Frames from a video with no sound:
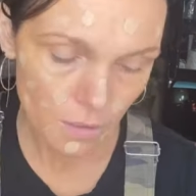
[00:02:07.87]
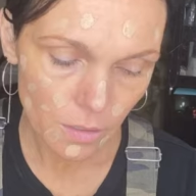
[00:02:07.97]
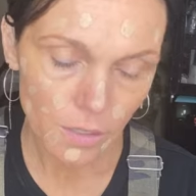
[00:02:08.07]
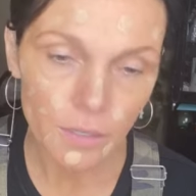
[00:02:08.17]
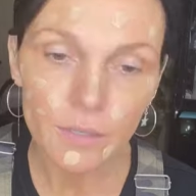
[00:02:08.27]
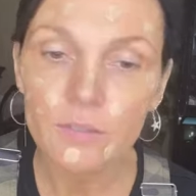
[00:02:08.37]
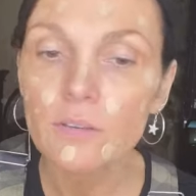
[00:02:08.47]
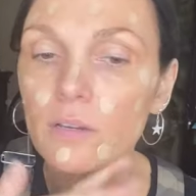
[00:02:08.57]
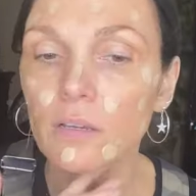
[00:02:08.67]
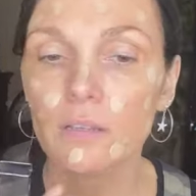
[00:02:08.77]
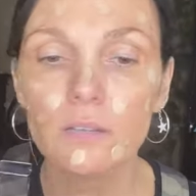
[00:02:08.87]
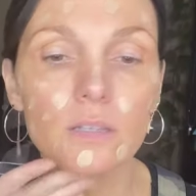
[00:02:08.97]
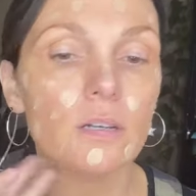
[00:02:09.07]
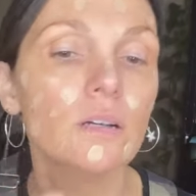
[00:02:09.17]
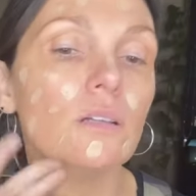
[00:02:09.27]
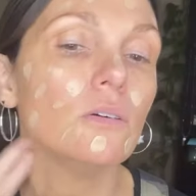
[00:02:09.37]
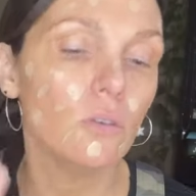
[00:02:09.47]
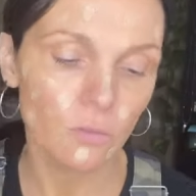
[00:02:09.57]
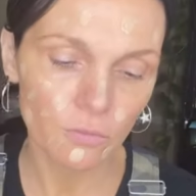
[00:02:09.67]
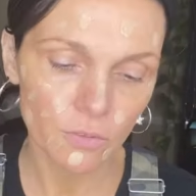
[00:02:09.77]
All right, so I got this all
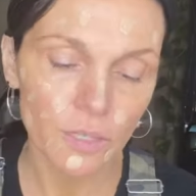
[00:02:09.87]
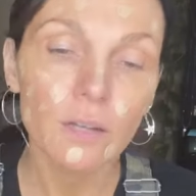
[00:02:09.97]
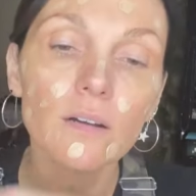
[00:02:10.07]
over.